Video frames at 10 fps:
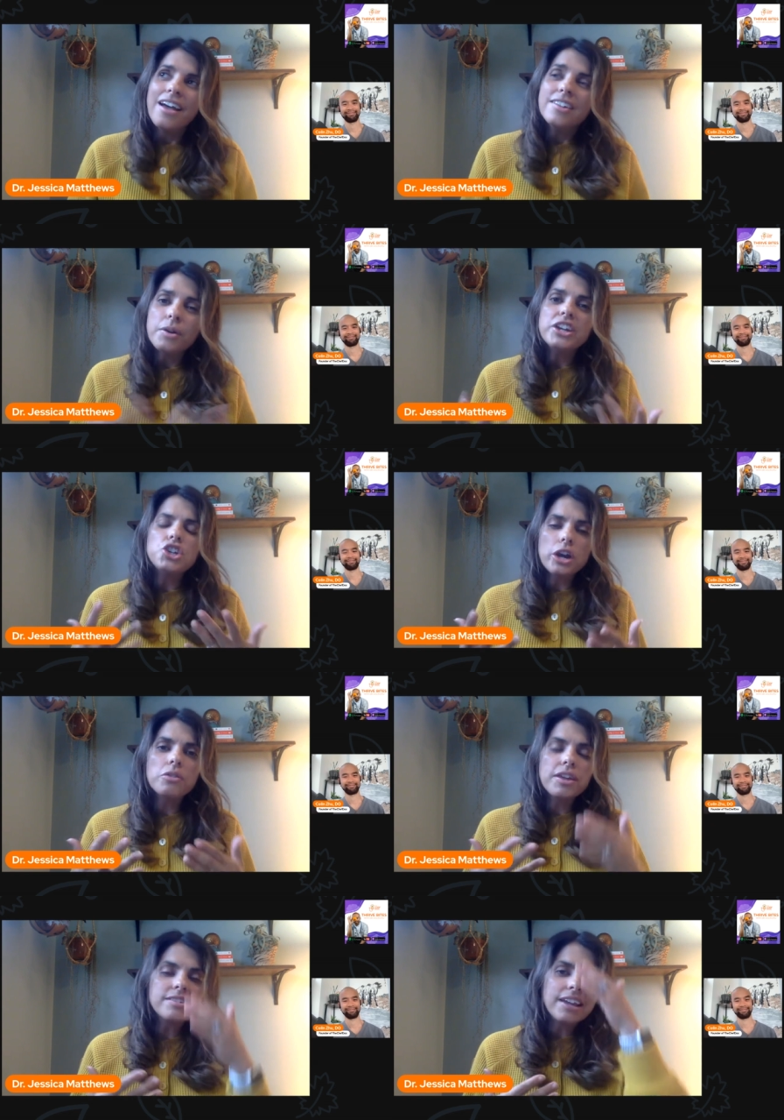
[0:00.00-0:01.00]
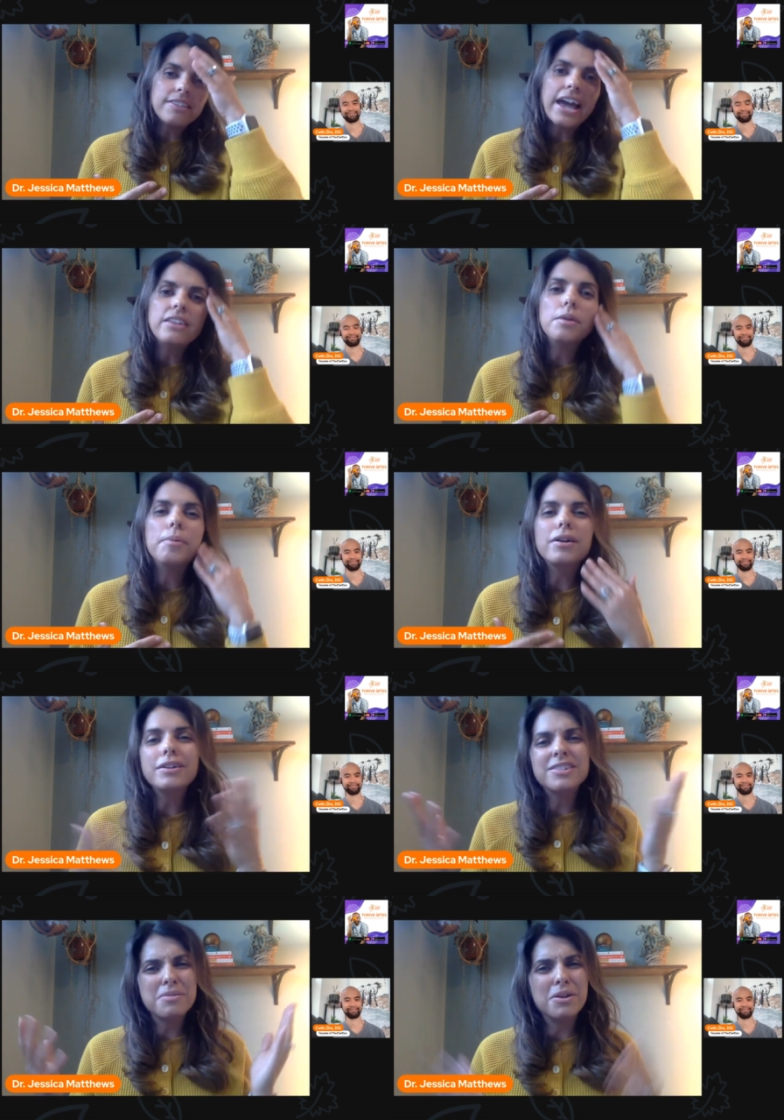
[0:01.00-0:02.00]
So I share things like that in the book, and
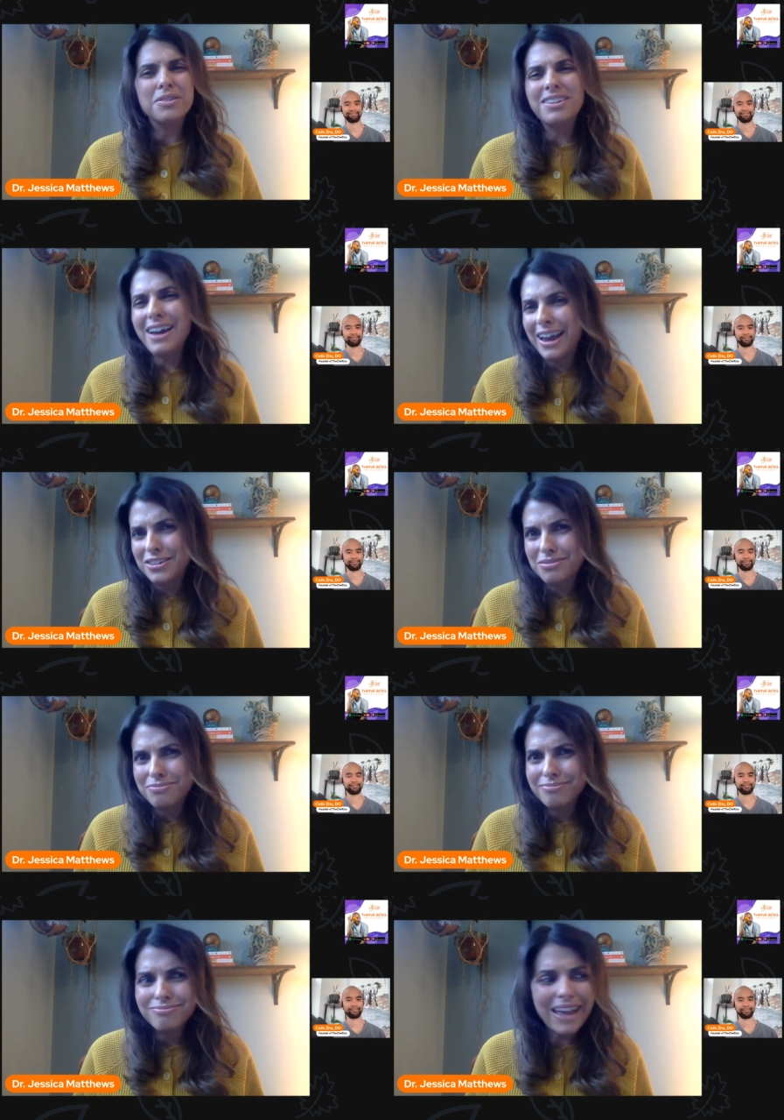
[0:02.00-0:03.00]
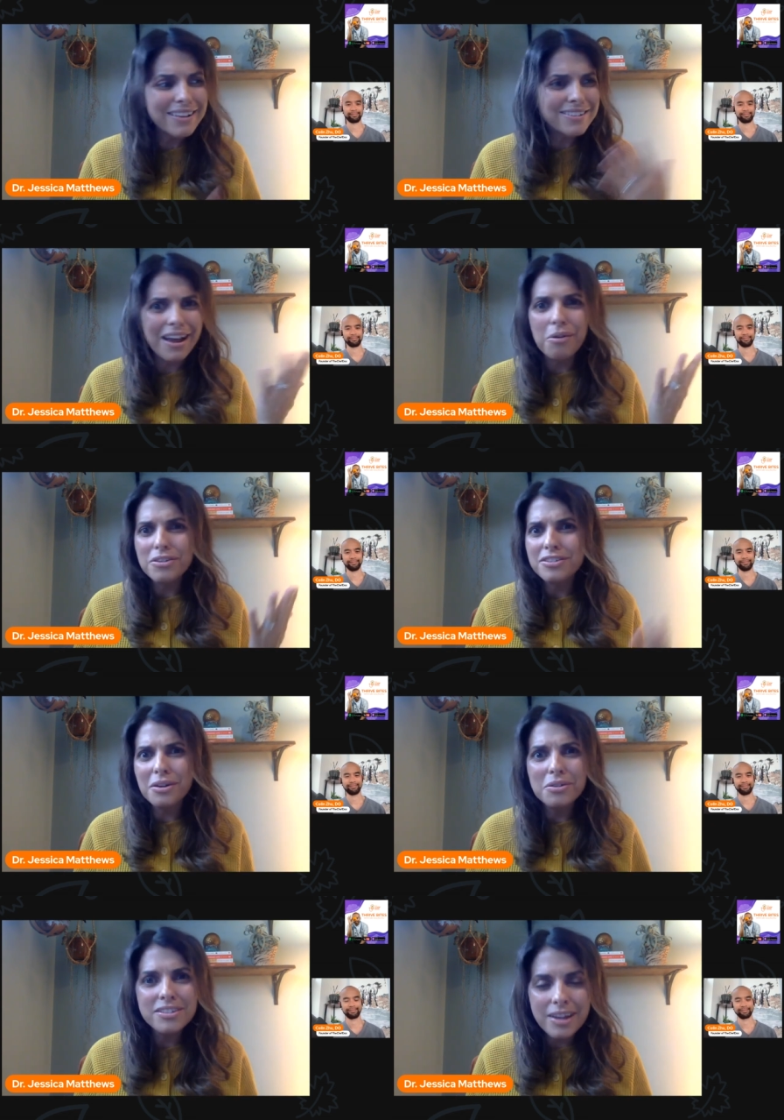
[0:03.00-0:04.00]
someone goes, Gosh, that sounds
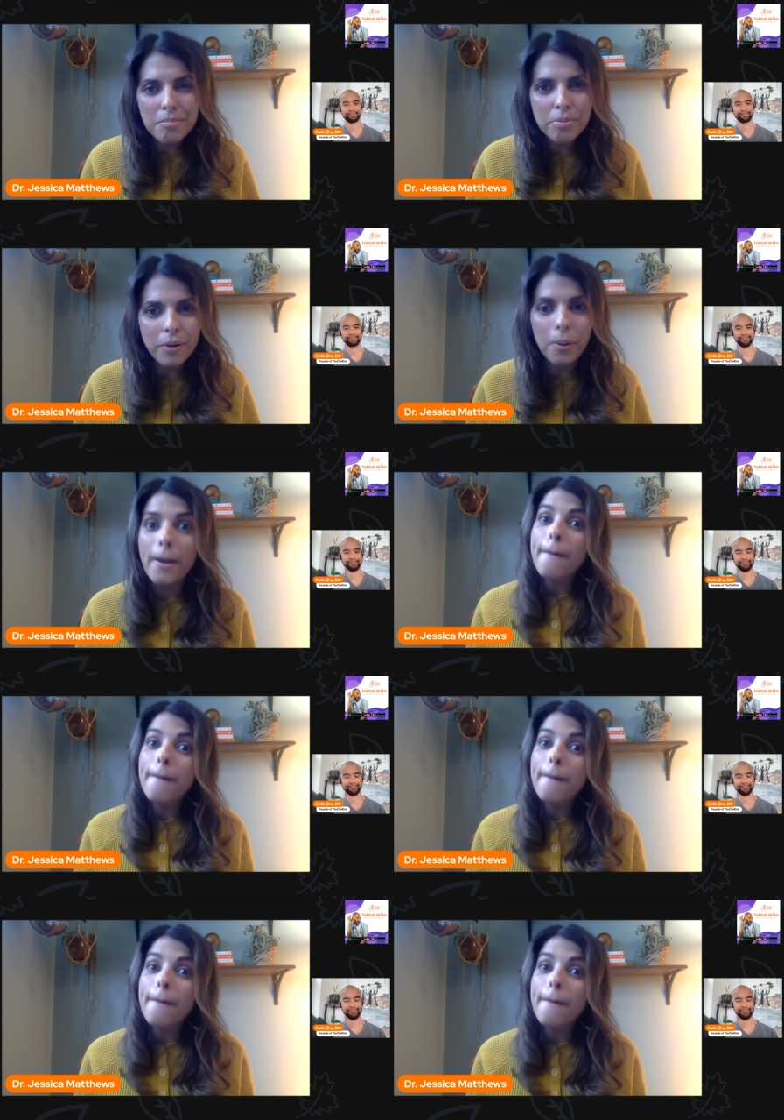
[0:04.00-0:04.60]
so simple.